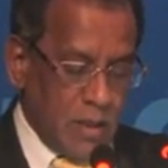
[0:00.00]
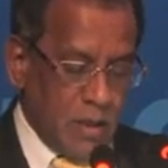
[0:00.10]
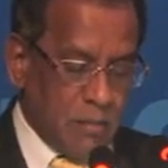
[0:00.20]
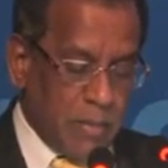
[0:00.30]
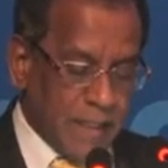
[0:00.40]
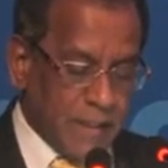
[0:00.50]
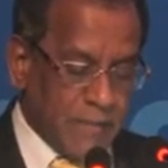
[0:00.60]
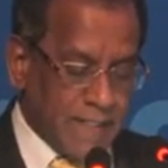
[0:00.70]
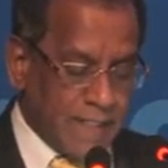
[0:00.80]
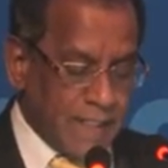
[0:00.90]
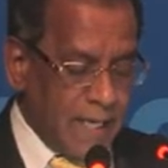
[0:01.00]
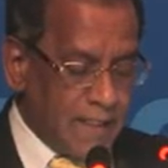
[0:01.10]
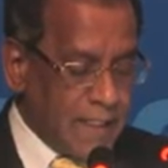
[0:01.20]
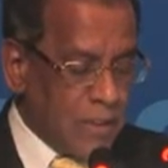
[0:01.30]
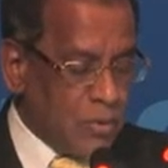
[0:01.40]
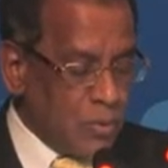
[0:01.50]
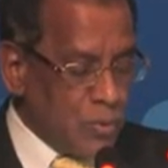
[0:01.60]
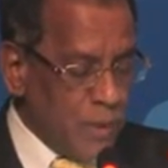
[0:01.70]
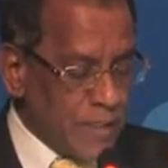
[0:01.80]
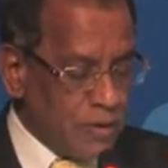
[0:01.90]
by investigating into new
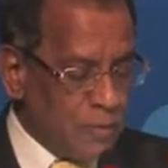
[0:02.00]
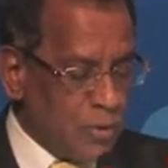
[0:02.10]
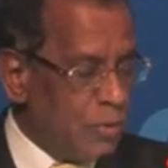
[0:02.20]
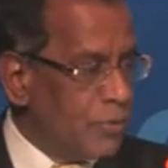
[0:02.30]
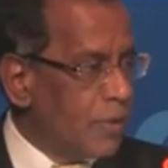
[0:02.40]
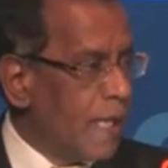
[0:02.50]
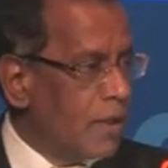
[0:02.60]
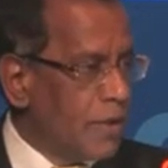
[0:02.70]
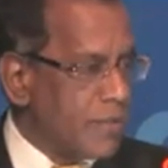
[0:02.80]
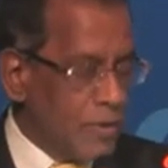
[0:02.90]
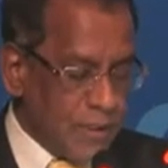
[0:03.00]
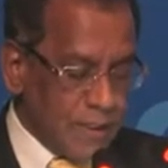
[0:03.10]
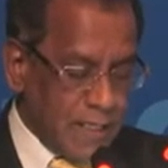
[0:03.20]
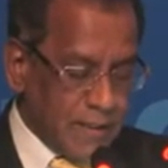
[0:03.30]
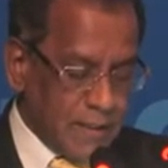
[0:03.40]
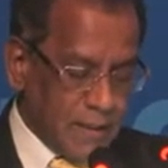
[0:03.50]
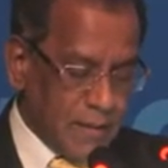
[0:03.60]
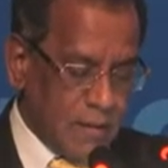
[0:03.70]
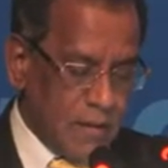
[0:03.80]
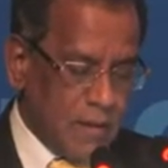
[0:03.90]
ways of promoting and consolidating
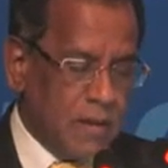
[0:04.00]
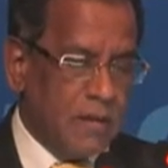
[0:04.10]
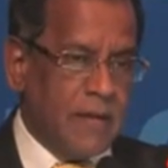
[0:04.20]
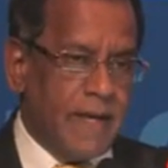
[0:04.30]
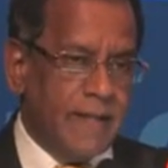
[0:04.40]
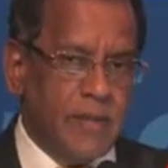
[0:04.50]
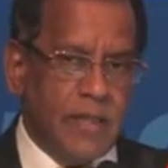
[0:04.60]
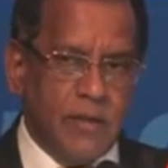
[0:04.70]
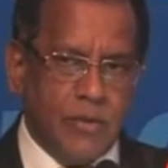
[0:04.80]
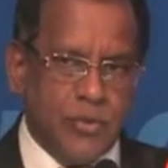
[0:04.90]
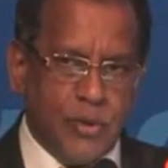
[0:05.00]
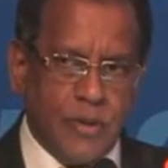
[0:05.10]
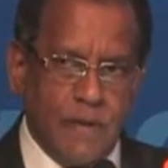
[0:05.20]
the SME industry.